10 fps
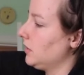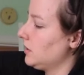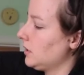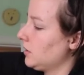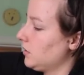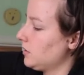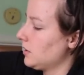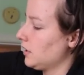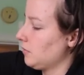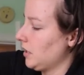it tickles,
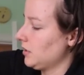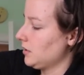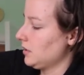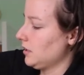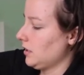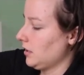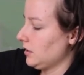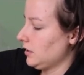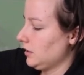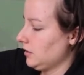then I'm not doing it hard
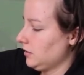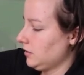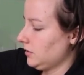enough.